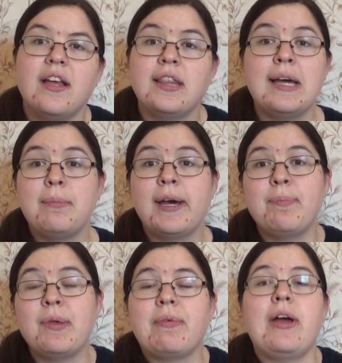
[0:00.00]
That might
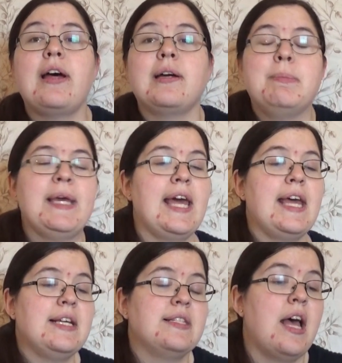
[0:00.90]
be wrong
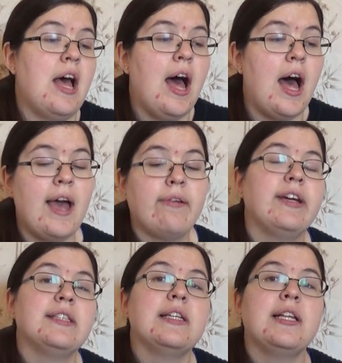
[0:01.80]
because I
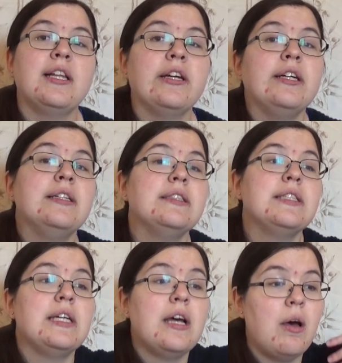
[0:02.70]
recently
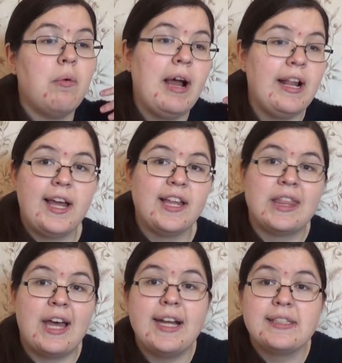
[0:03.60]
learned, while I
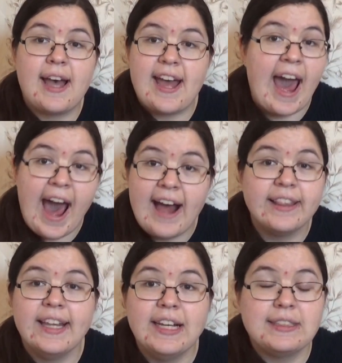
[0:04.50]
thought I
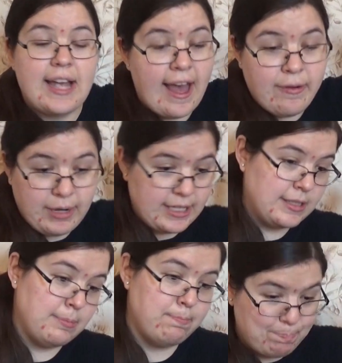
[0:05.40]
had this and
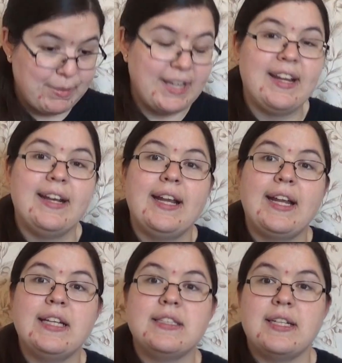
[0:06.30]
was beating
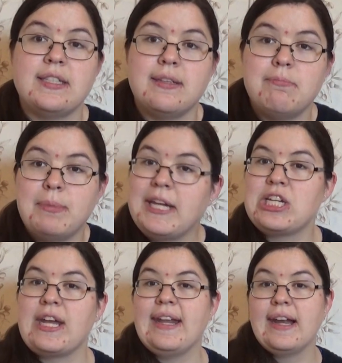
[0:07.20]
it into
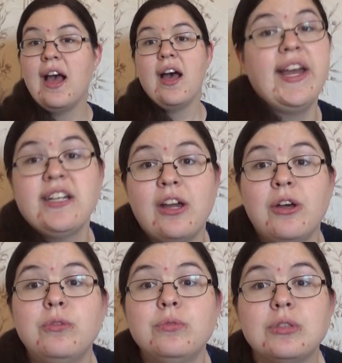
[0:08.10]
submission, I
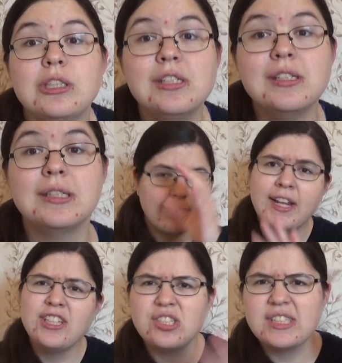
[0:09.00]
don't.
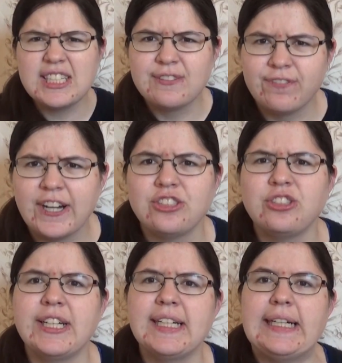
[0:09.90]
And it's
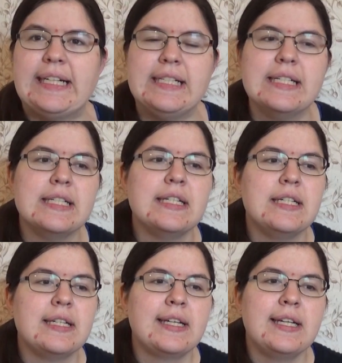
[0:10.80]
frustrating
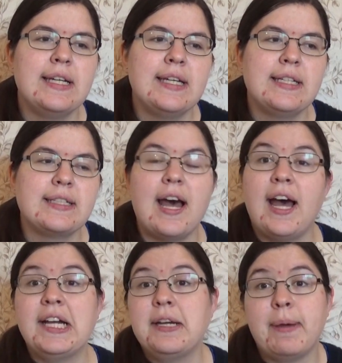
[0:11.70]
because
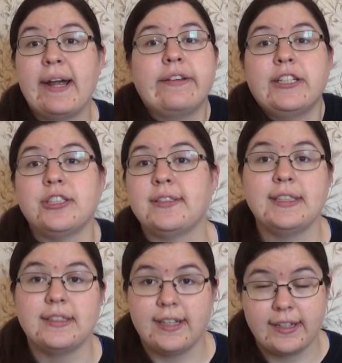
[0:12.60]
I apparently just
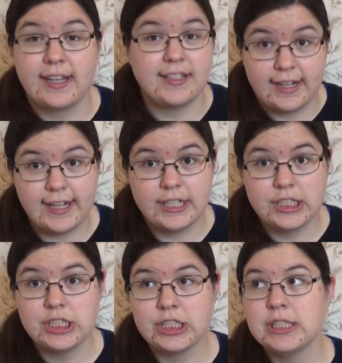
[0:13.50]
still suck at Dutch.